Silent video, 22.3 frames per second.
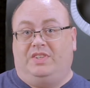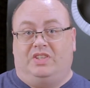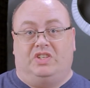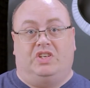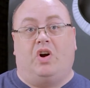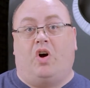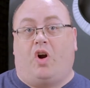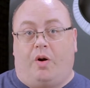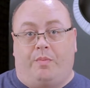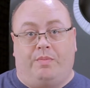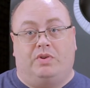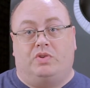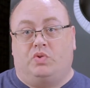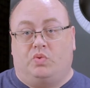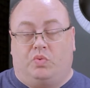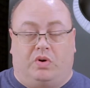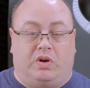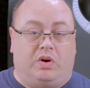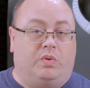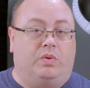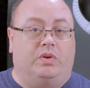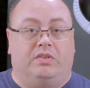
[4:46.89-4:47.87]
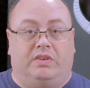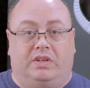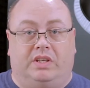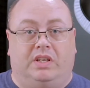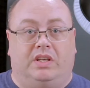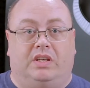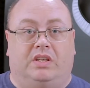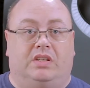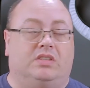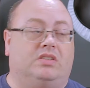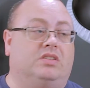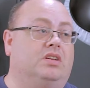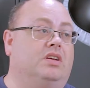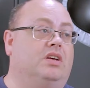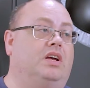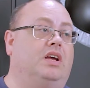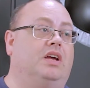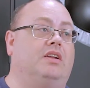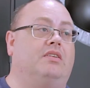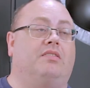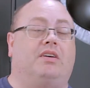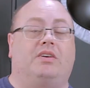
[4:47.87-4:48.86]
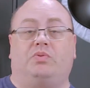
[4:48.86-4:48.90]
garbage what it really is.
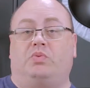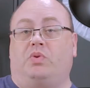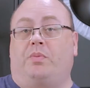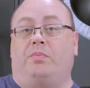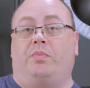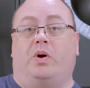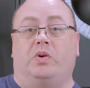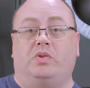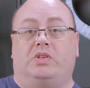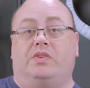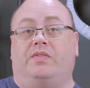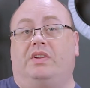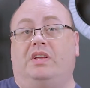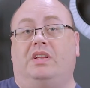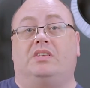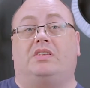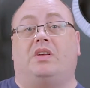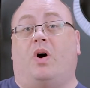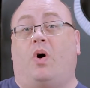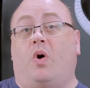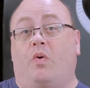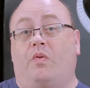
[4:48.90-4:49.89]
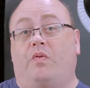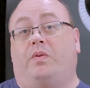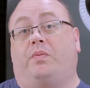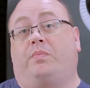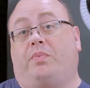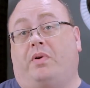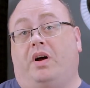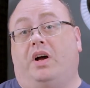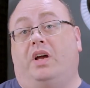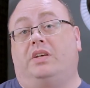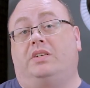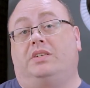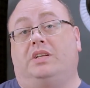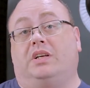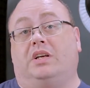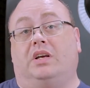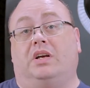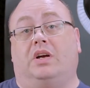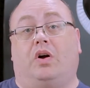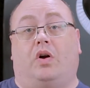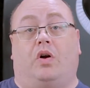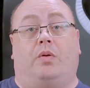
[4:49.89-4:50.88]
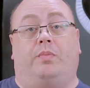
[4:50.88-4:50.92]
And that's what most of it is
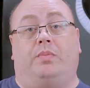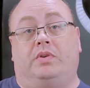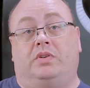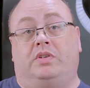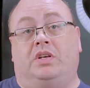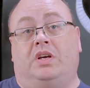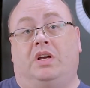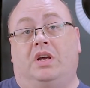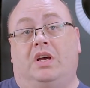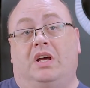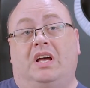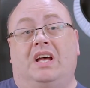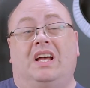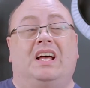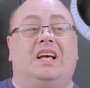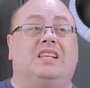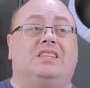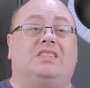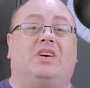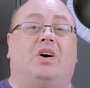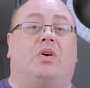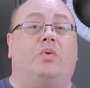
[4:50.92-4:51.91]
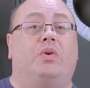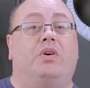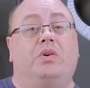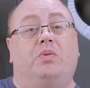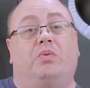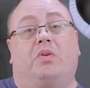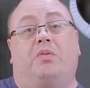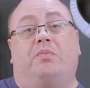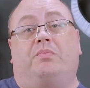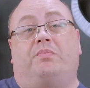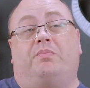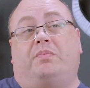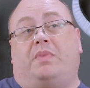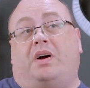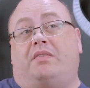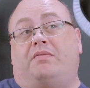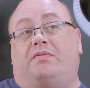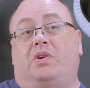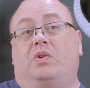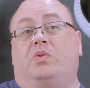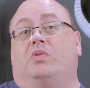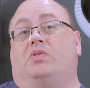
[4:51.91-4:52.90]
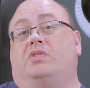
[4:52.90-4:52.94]
overpriced garbage. So I really want my
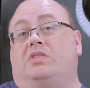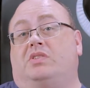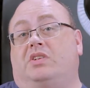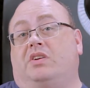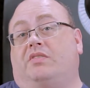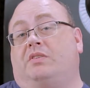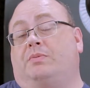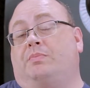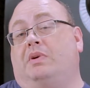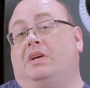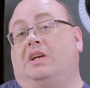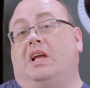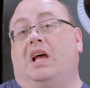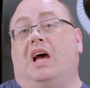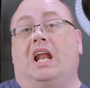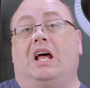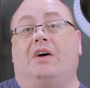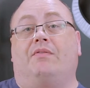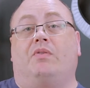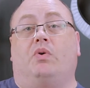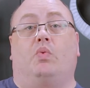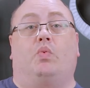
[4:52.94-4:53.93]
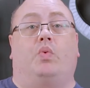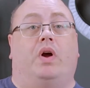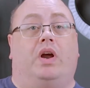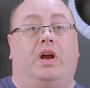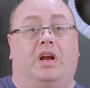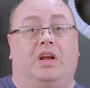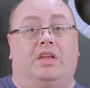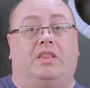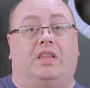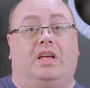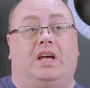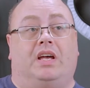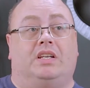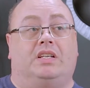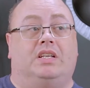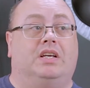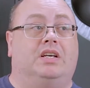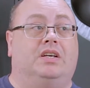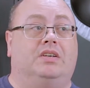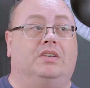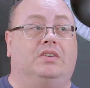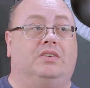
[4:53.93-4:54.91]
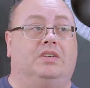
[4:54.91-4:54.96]
viewers and stuff to be kind of aware that
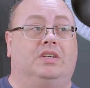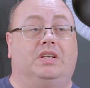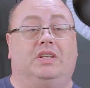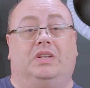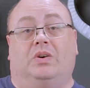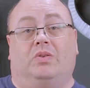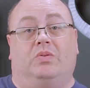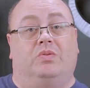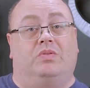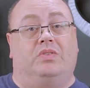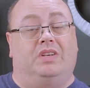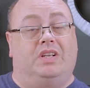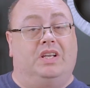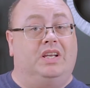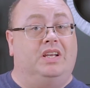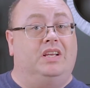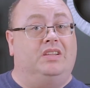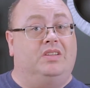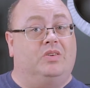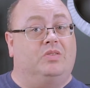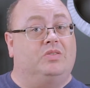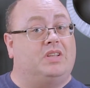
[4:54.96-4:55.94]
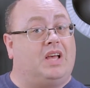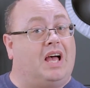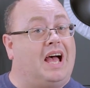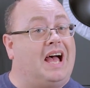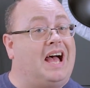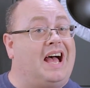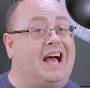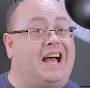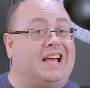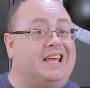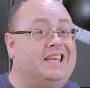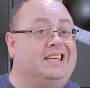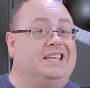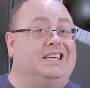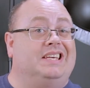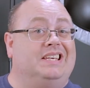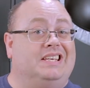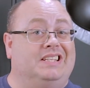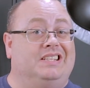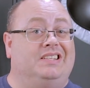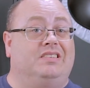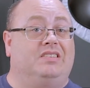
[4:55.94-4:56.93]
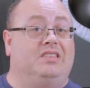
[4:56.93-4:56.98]
you don't need those high
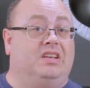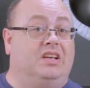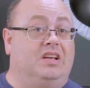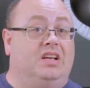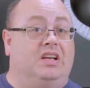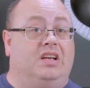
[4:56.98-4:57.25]
end